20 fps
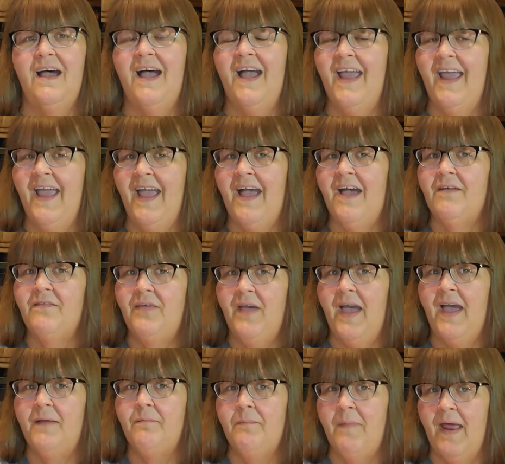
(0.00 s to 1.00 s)
I have
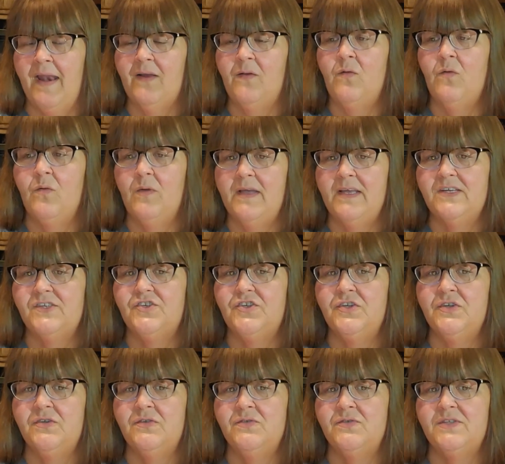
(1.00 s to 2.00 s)
had medical
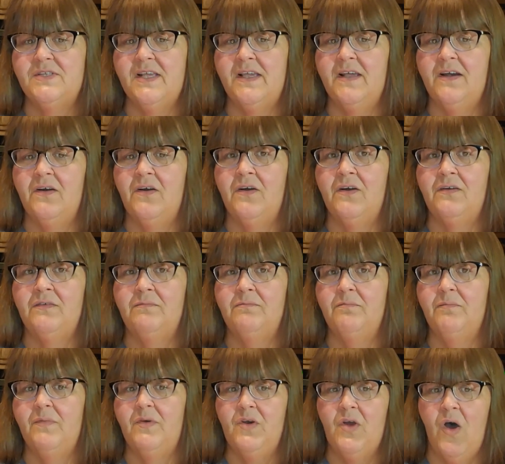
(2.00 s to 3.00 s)
issues that
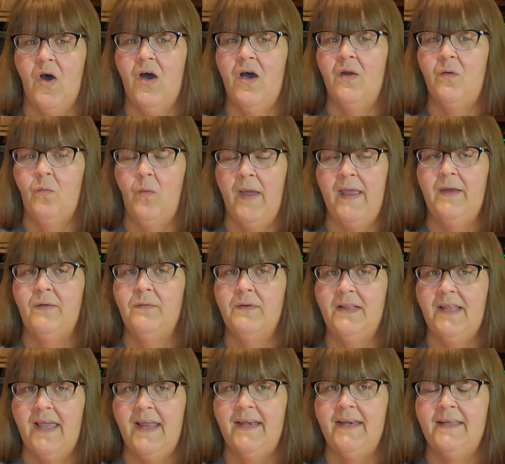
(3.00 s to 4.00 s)
are non-weight
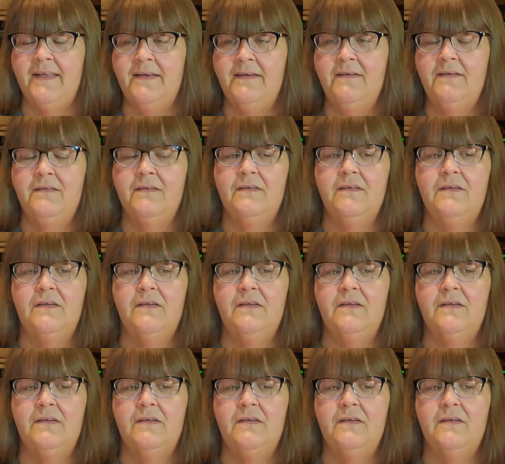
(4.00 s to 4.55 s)
related.